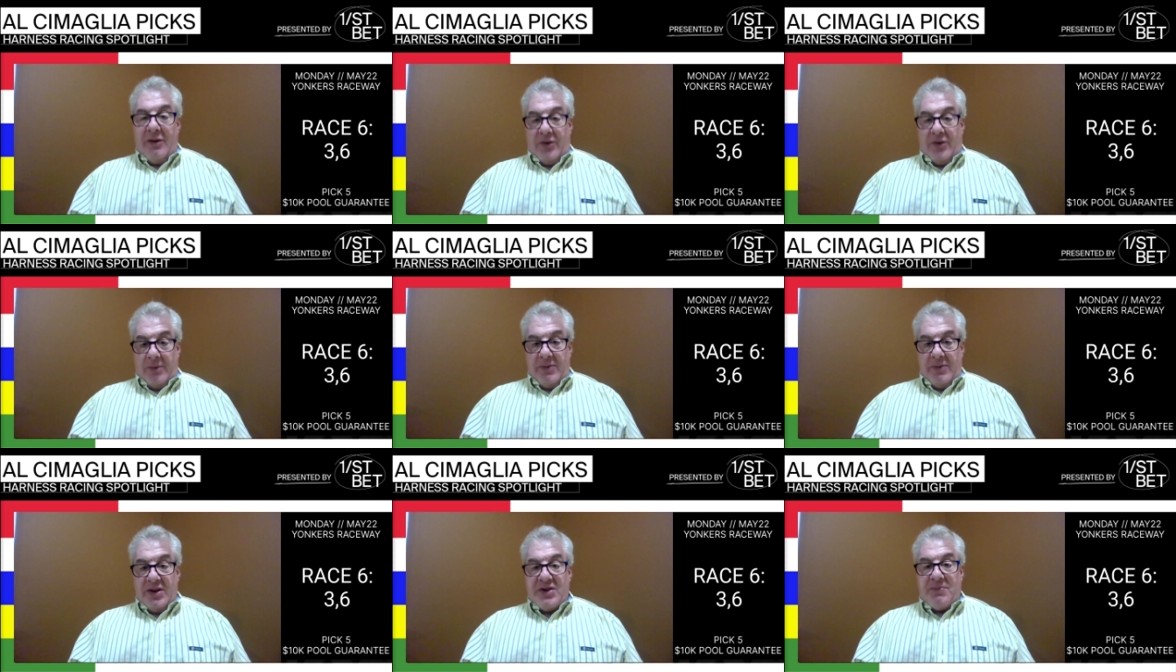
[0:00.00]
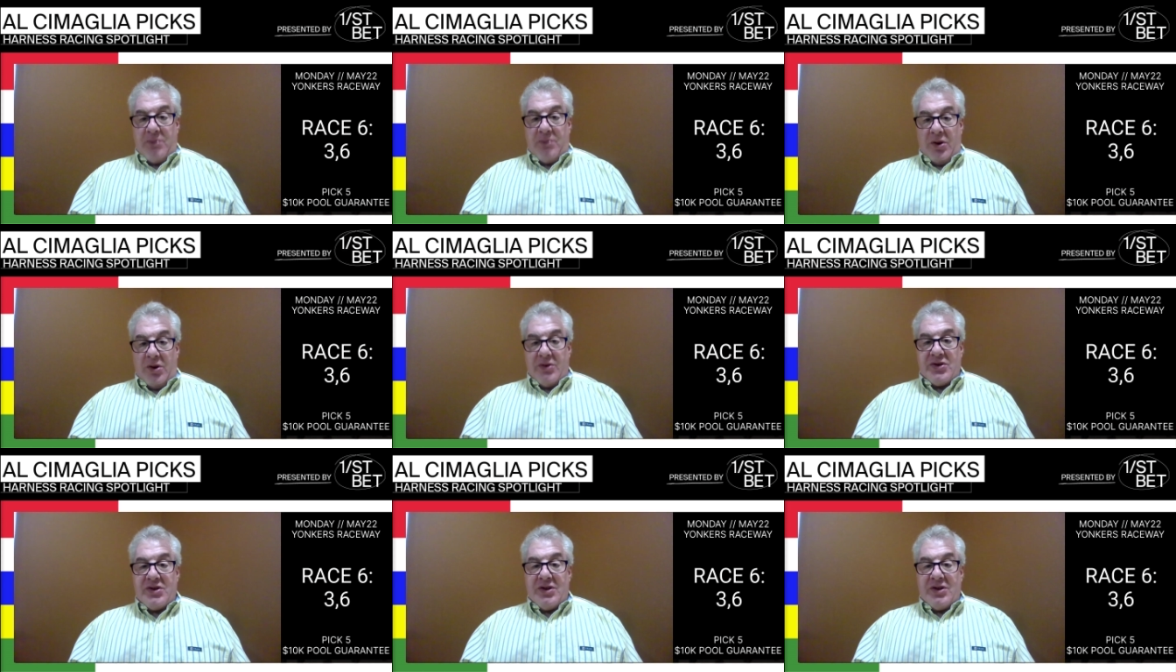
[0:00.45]
from this
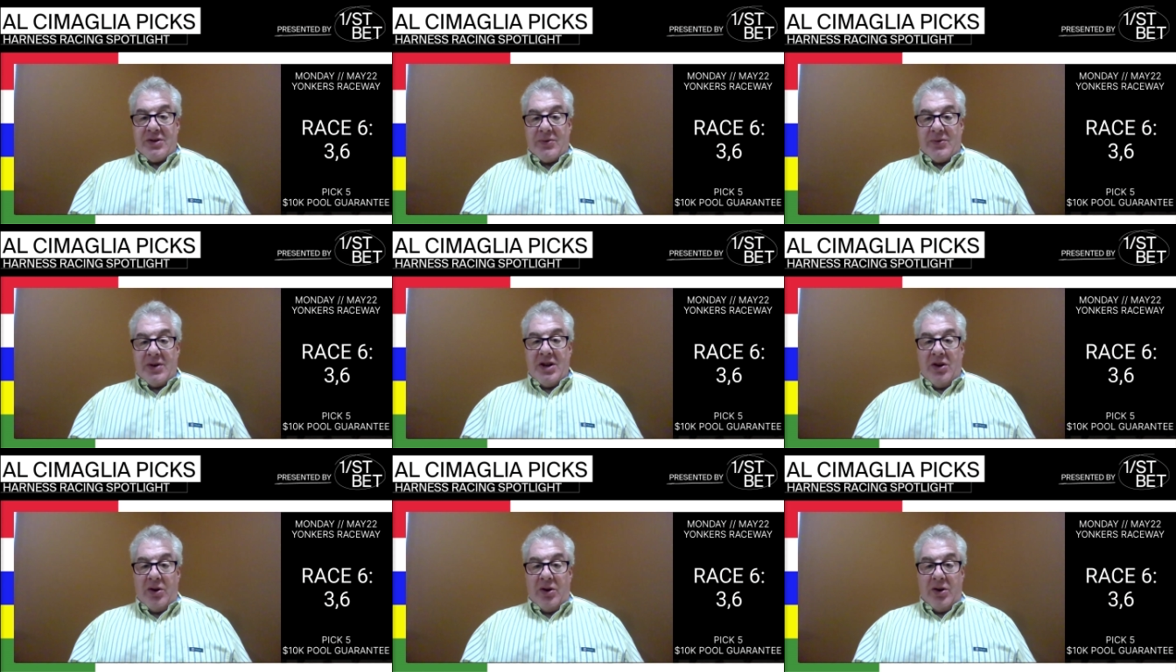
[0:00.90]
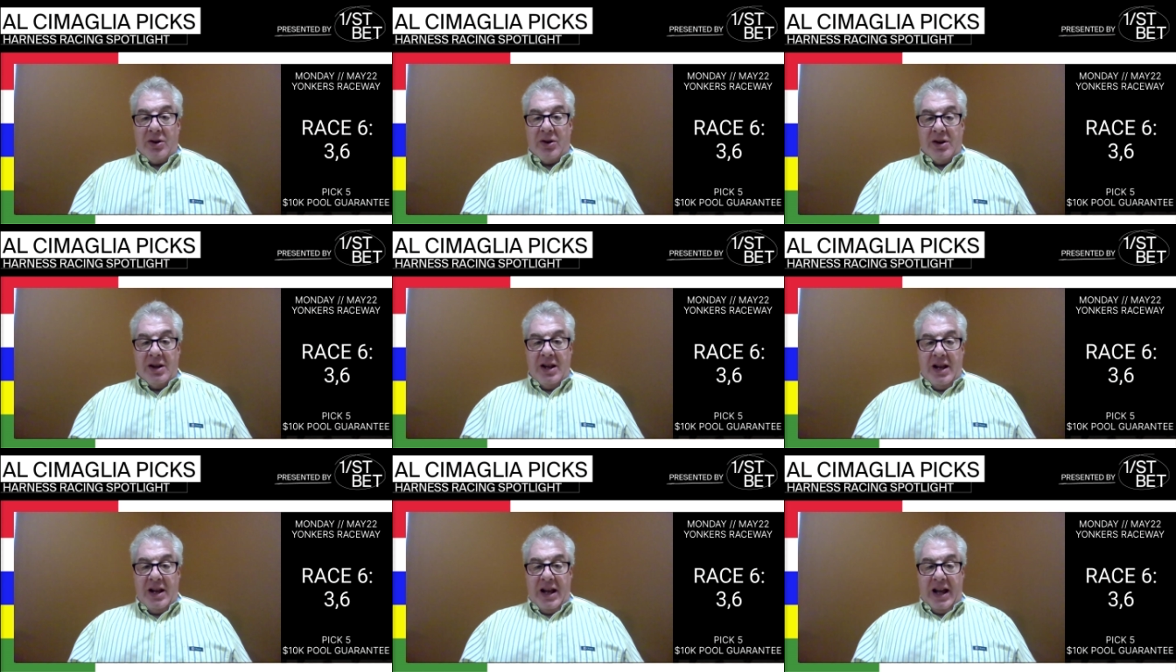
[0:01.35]
post to three
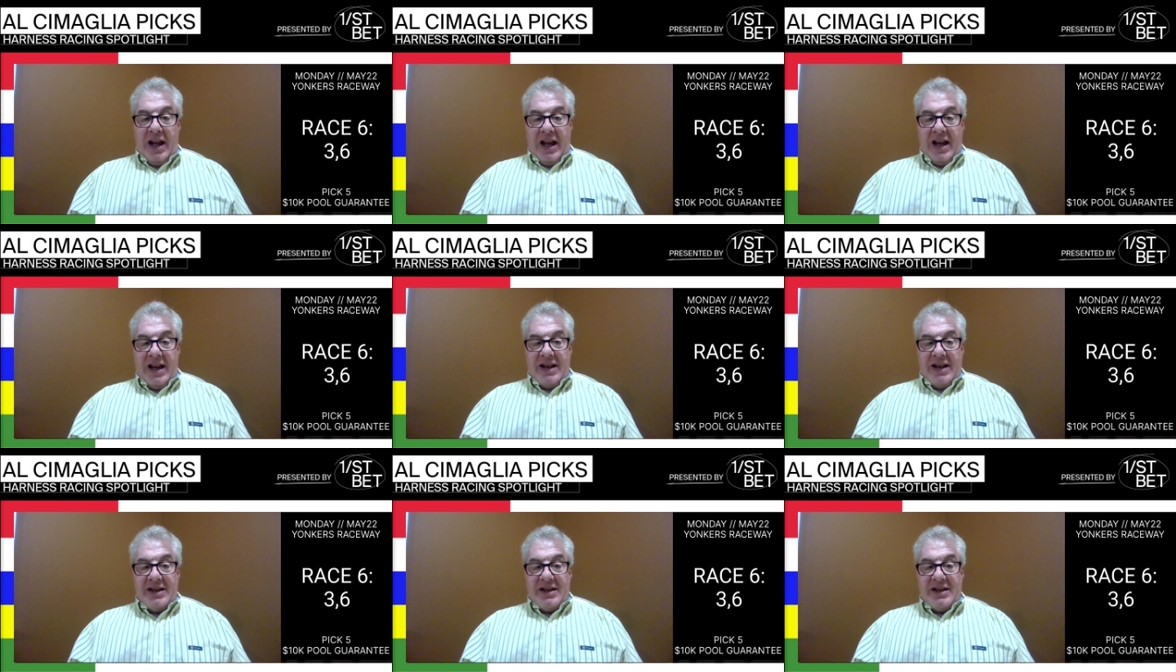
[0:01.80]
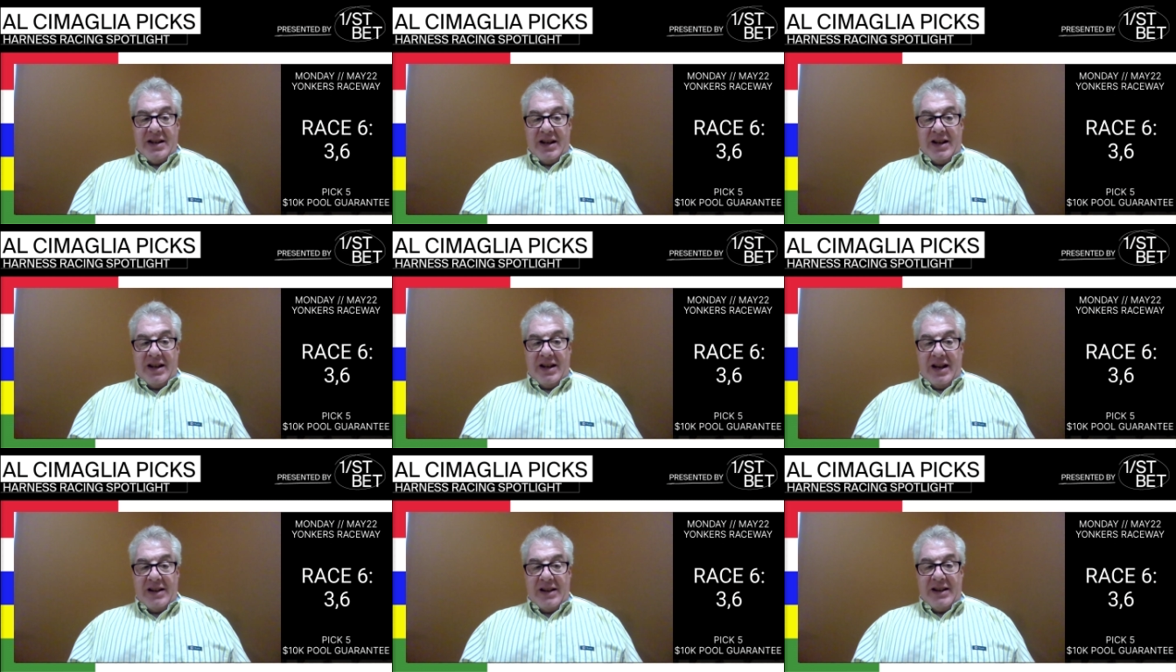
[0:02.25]
hole. And
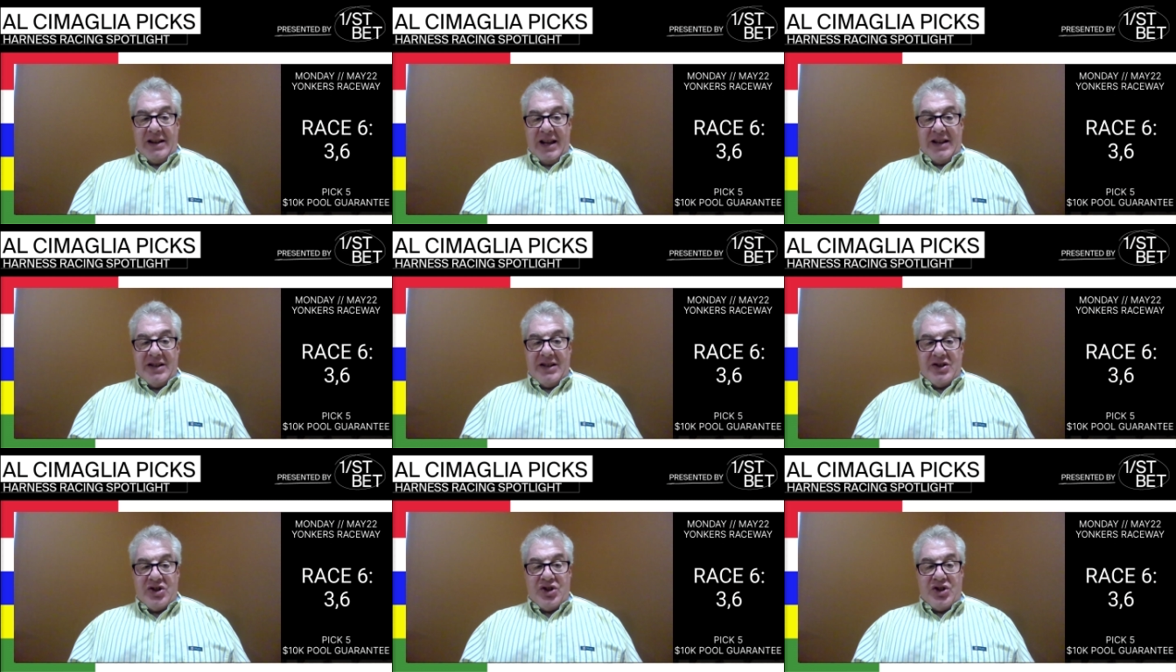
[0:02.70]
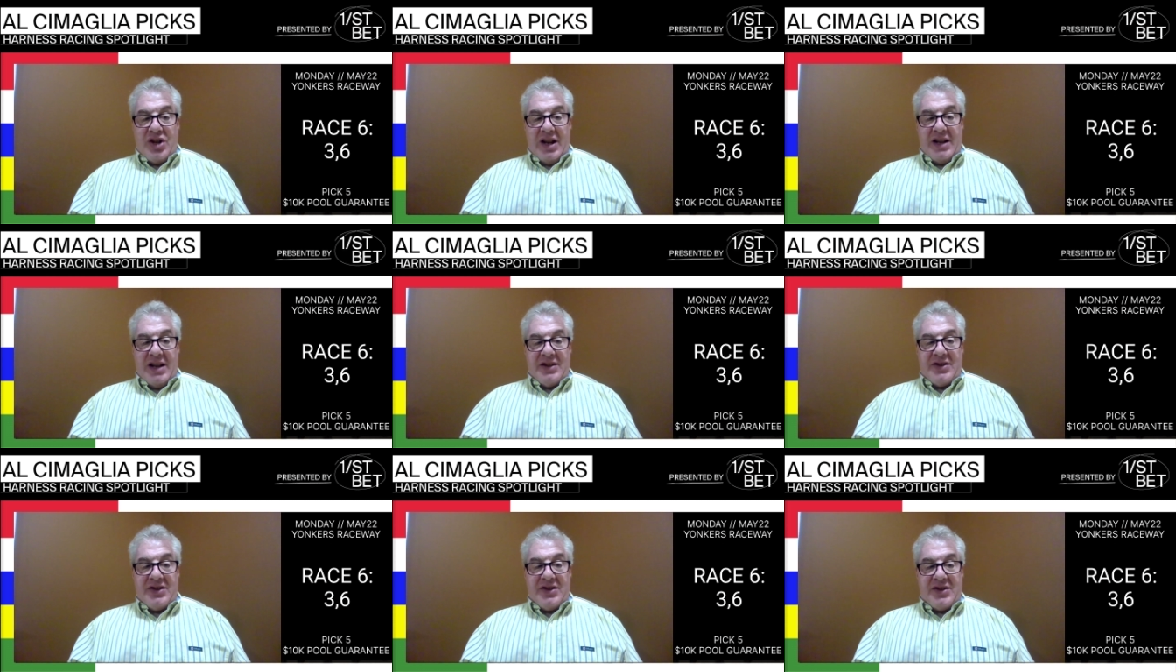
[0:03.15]
I like his
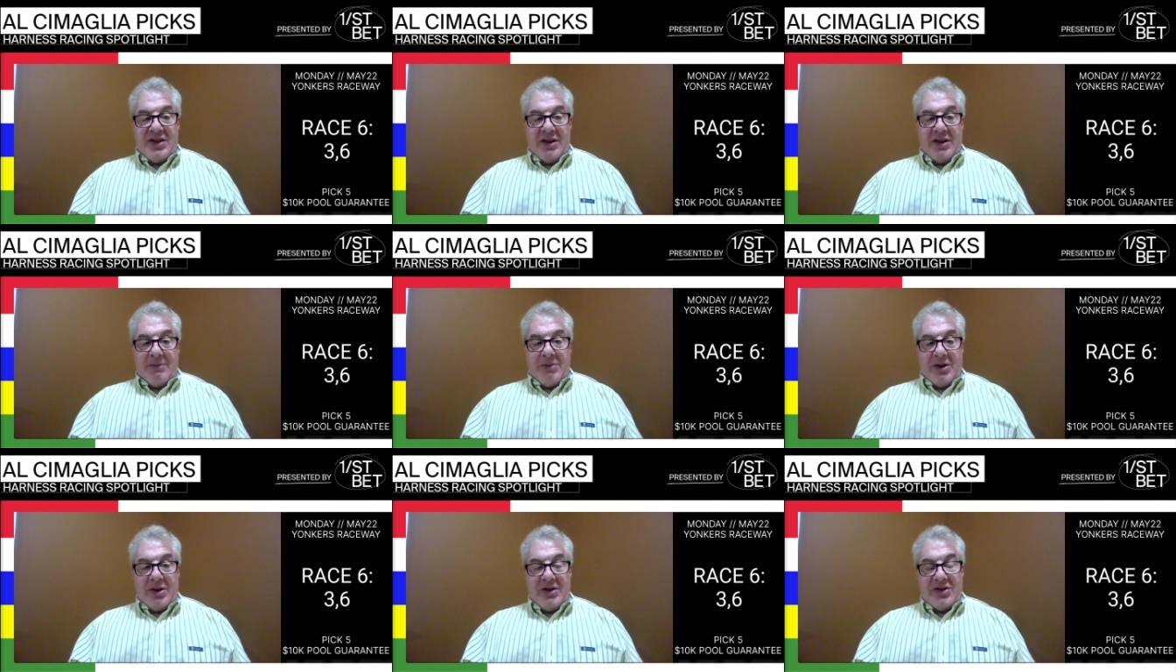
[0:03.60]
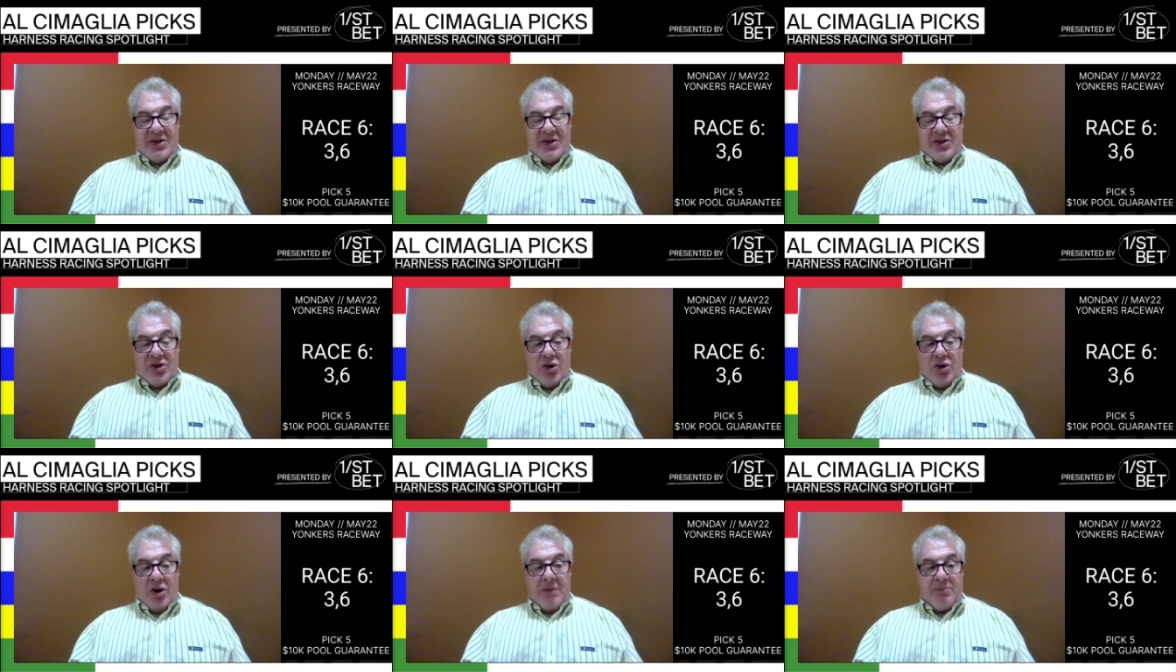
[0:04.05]
chances here, but it's a
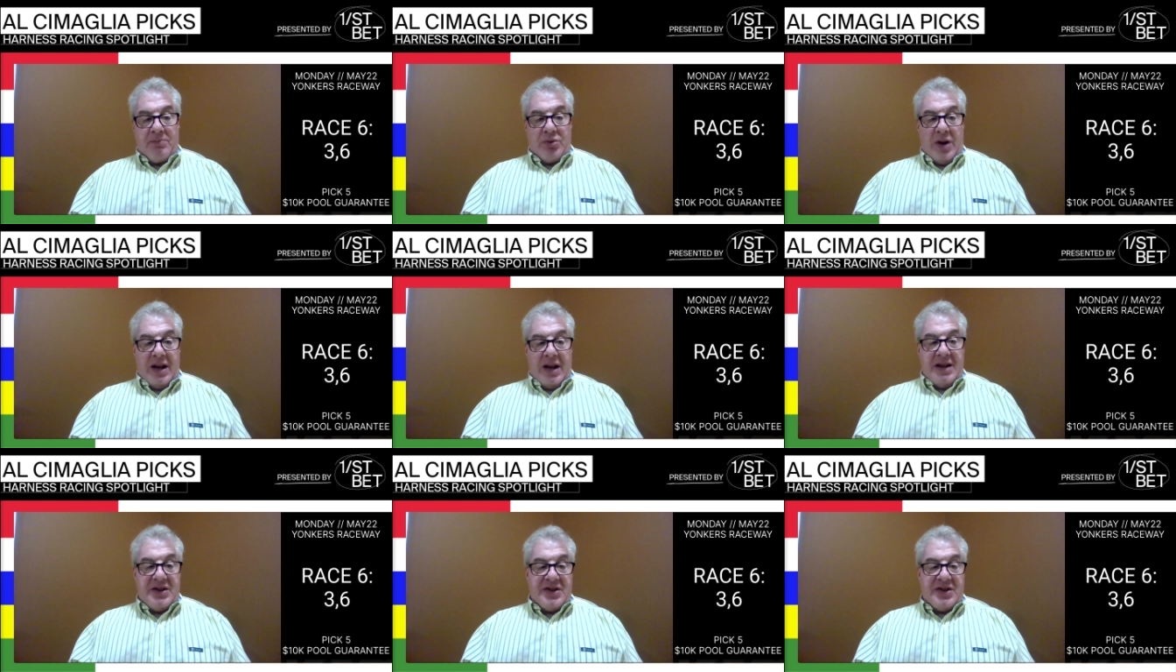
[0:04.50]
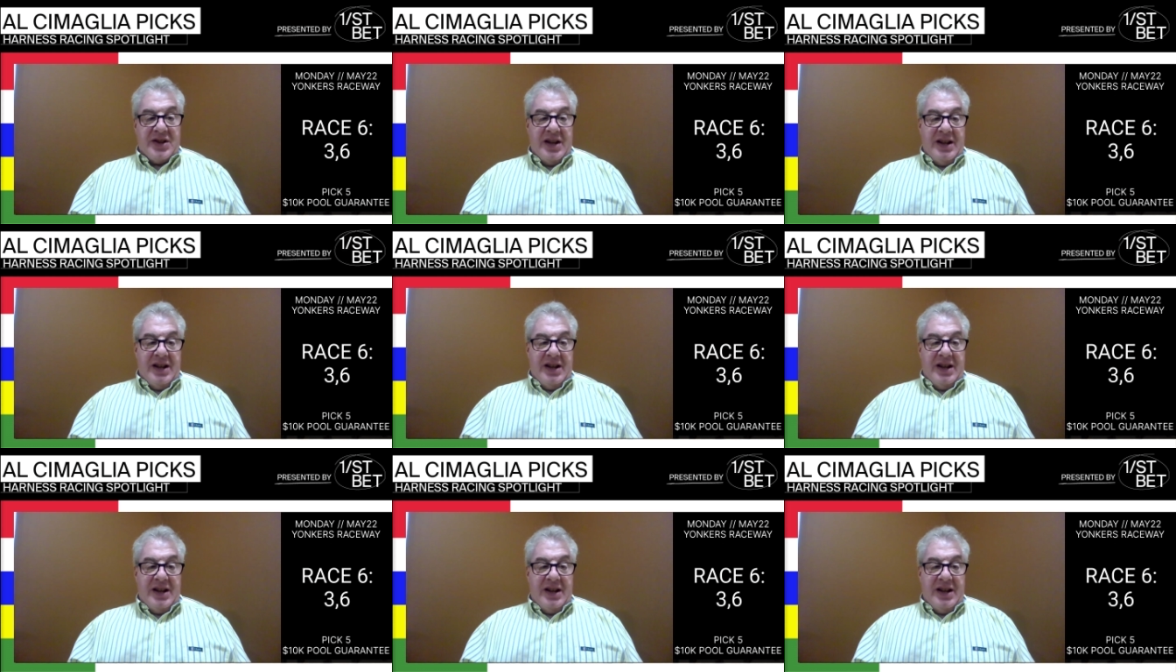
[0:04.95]
short price.